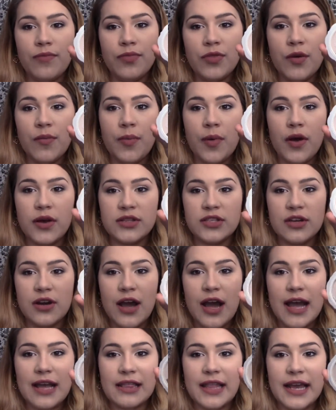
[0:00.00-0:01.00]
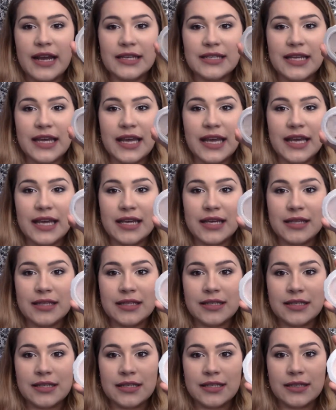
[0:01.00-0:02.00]
the bronzer highlight
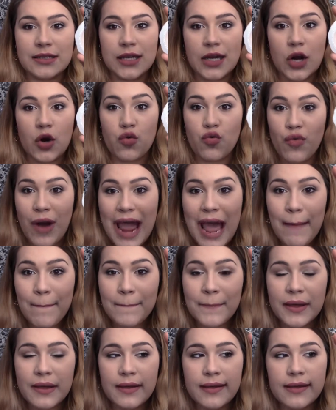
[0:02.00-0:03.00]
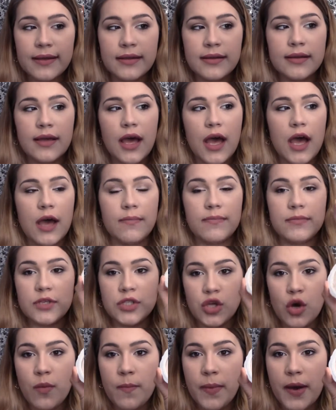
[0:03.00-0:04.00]
is crap. Um,
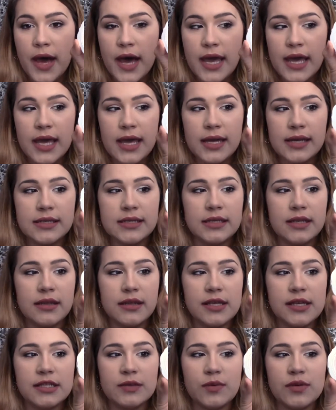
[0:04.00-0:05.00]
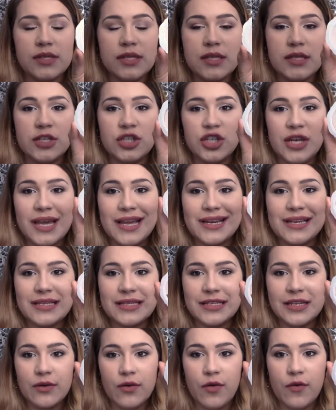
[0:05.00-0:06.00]
don't buy it. This one's in the shade
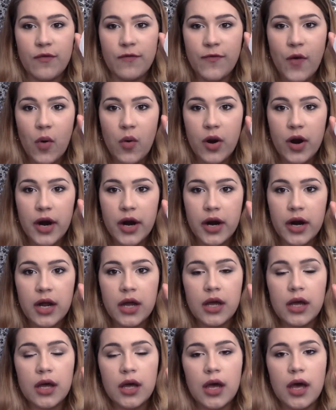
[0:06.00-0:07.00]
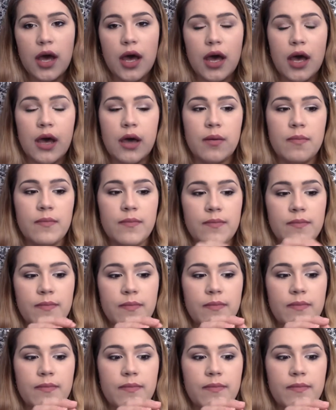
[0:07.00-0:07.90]
zero four. Um,